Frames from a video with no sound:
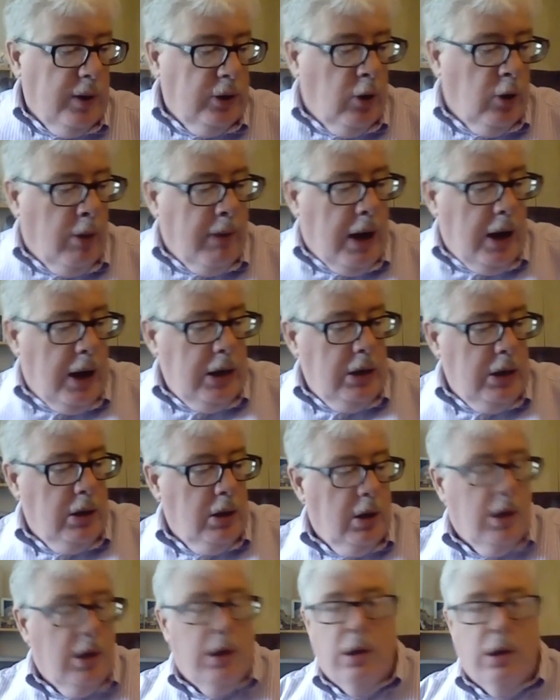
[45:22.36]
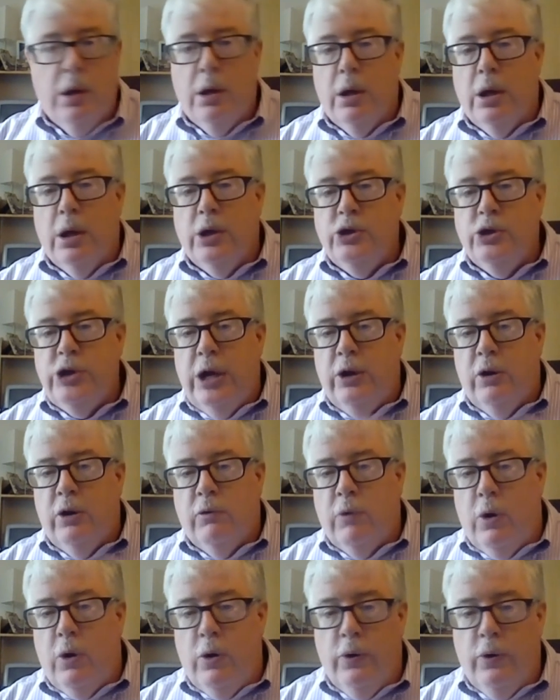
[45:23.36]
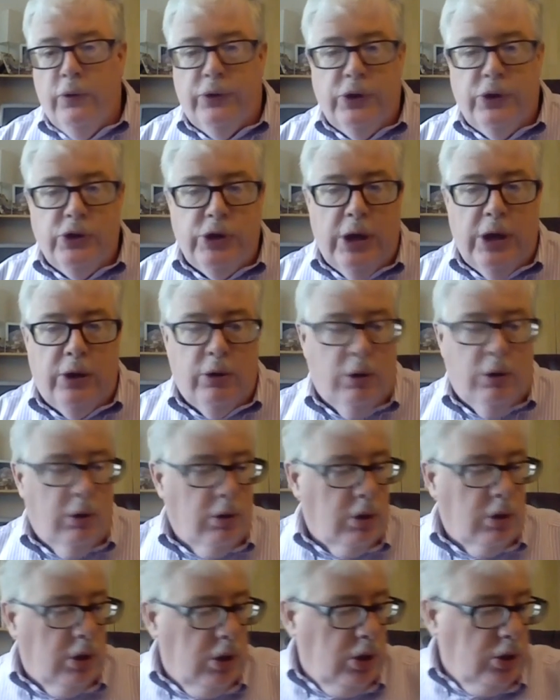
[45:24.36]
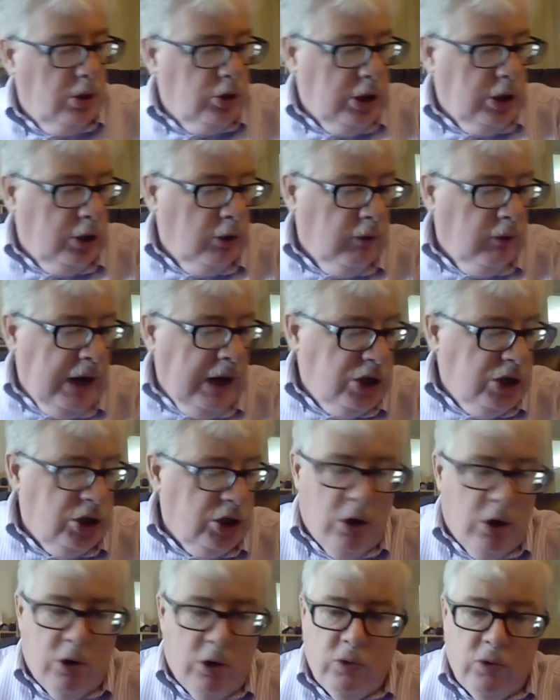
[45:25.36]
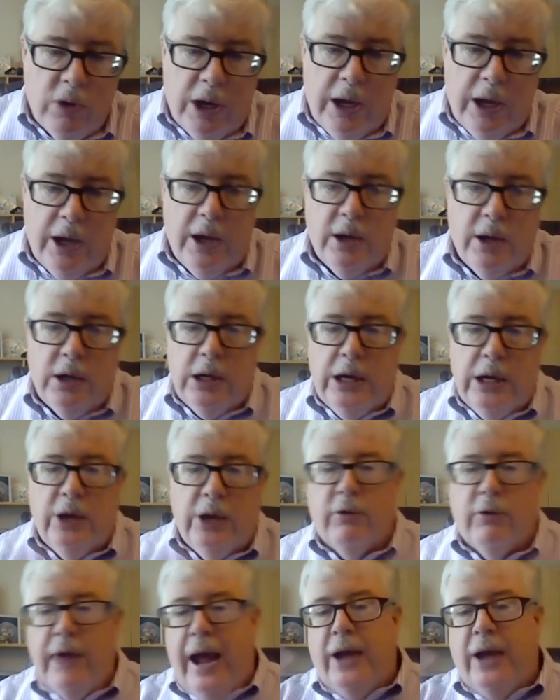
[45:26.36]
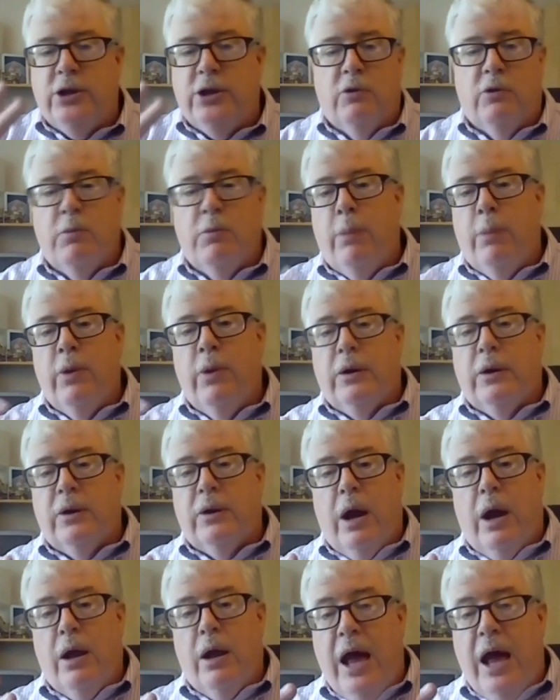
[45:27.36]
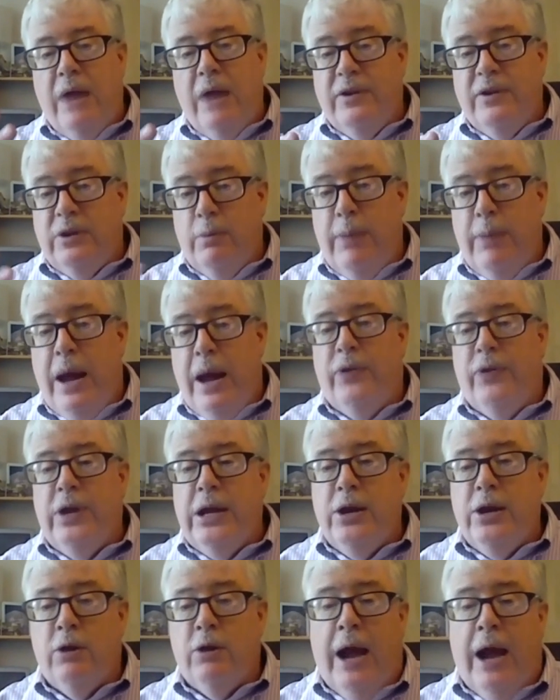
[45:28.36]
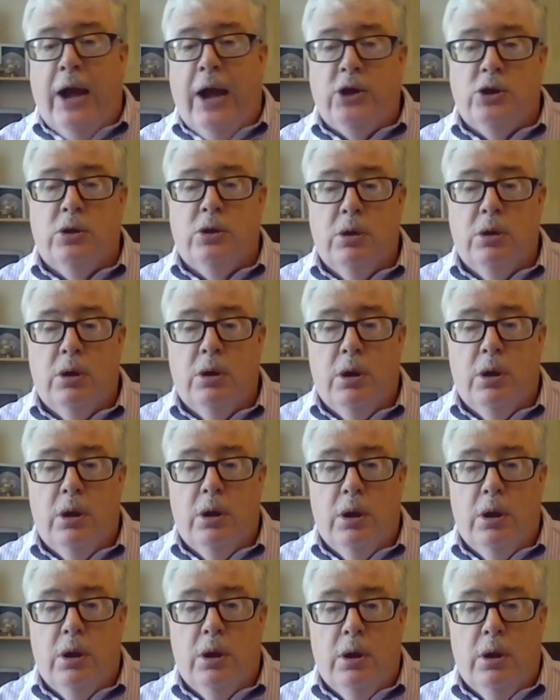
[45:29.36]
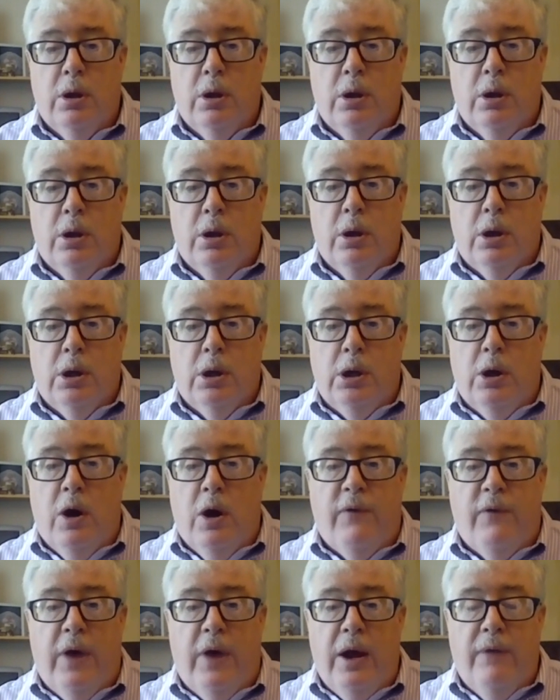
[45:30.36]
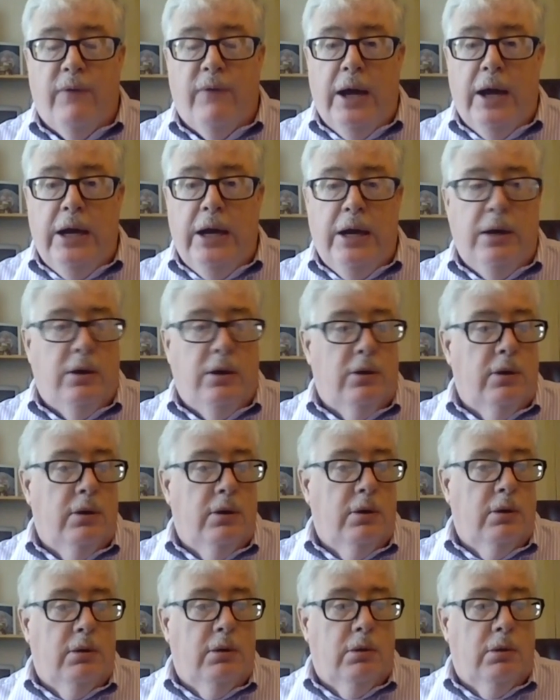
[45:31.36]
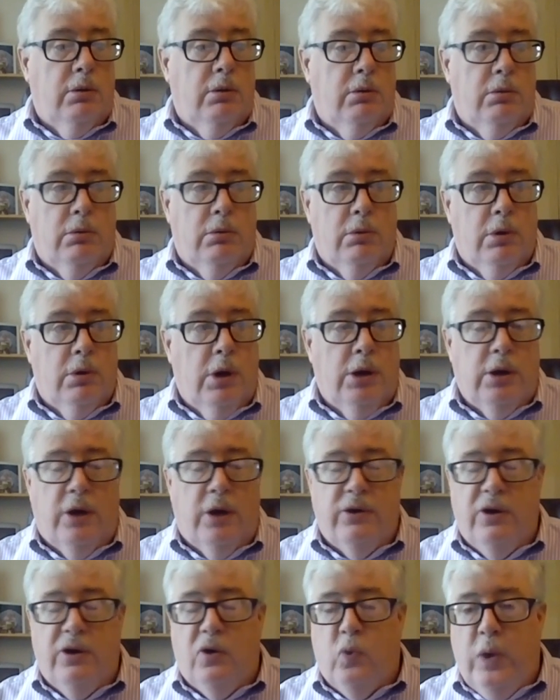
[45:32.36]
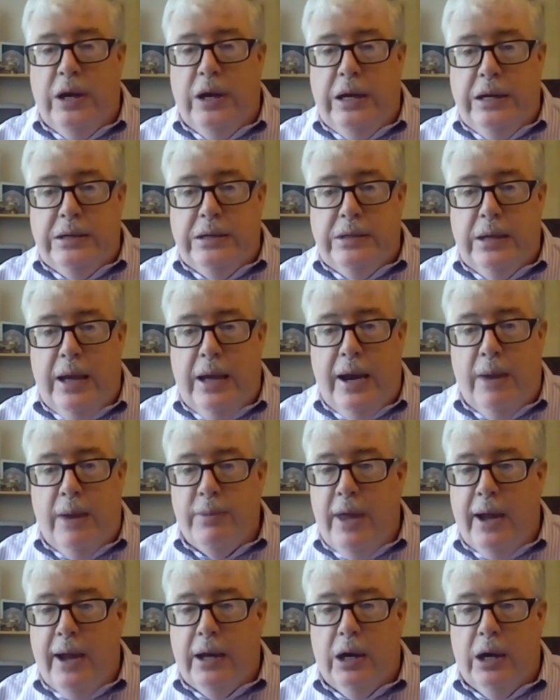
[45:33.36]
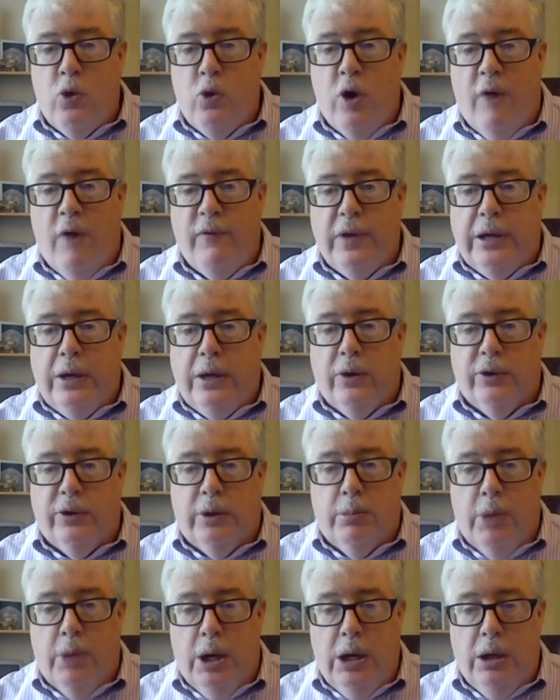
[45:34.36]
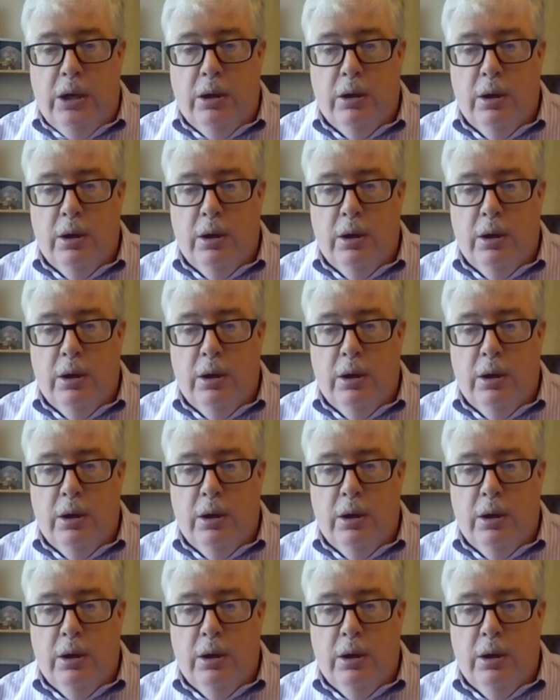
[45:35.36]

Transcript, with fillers: into our body, uh, gender roles and gender gender ratio and the interaction. Remember, it's a lot of it's about the interaction. You know, if, if I eat a dozen Twinkies today, I'm not going to go off and kill somebody.